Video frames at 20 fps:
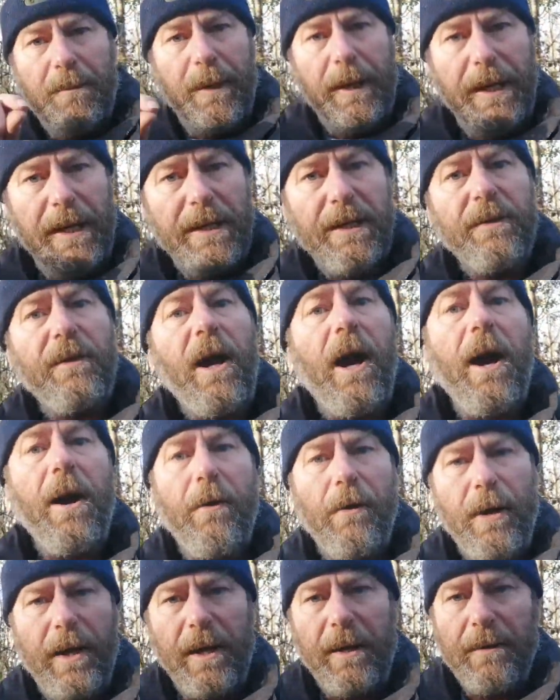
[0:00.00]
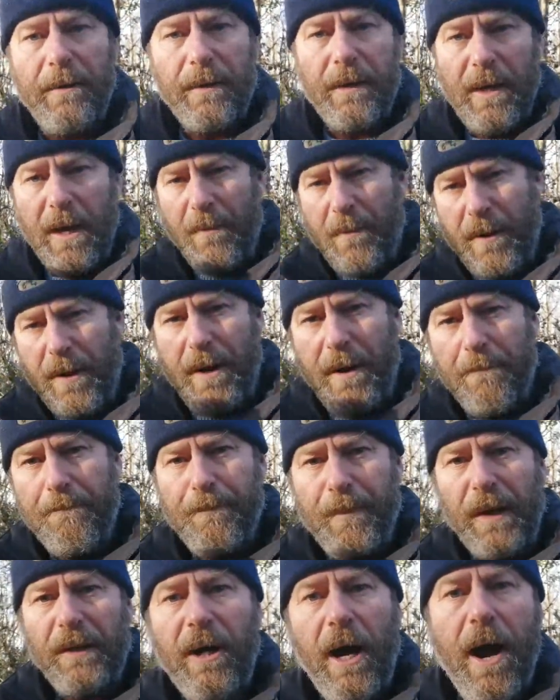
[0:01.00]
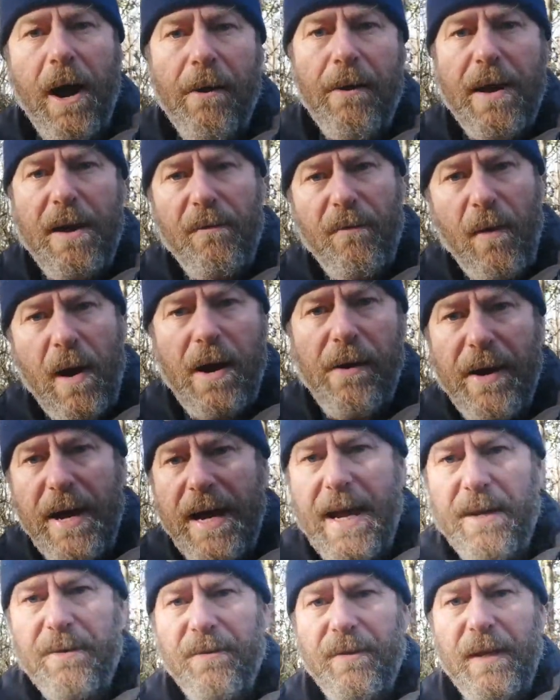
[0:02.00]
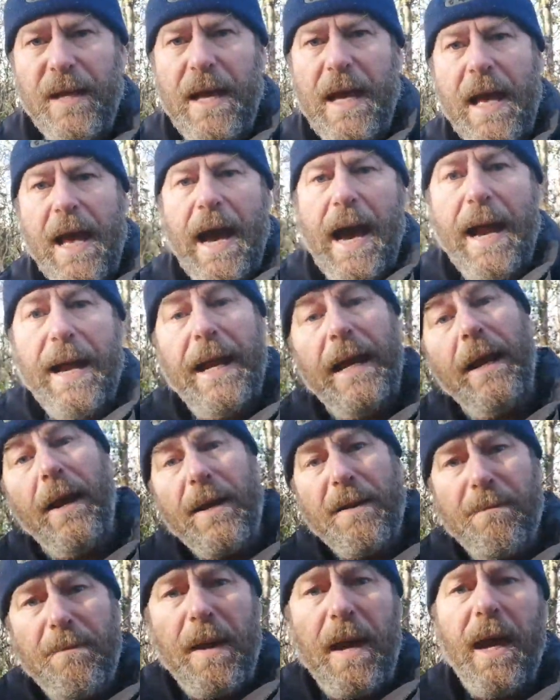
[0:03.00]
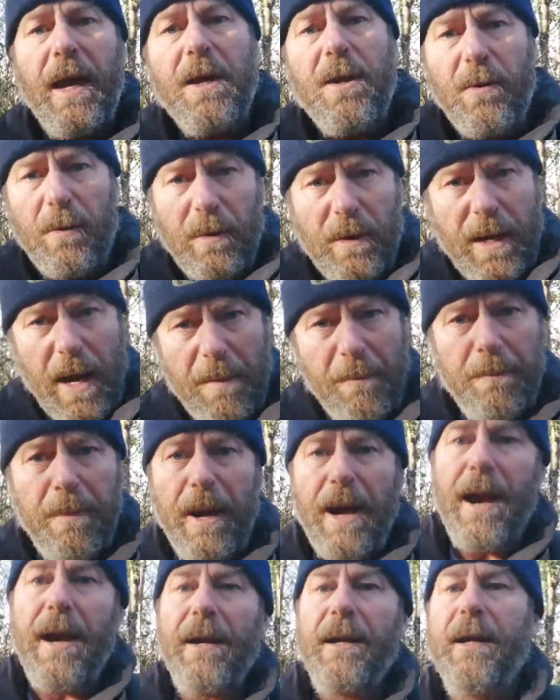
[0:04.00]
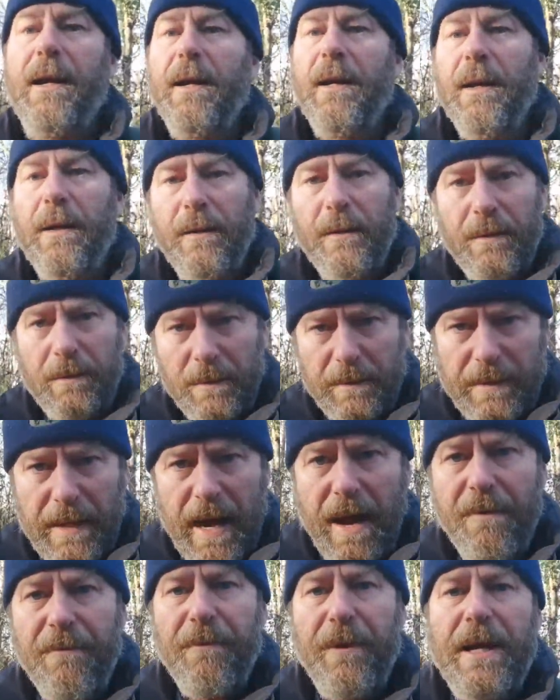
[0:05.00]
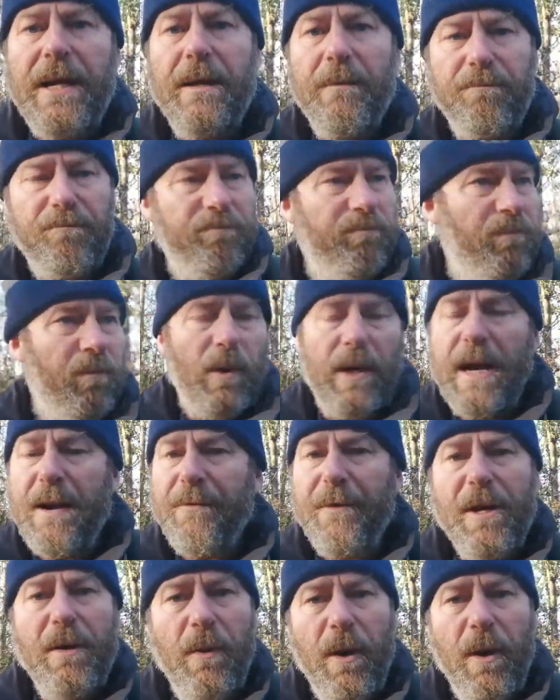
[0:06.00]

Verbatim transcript: put it in a diary. Keep a, a diary of where it is. And then like me, you can come back every whenever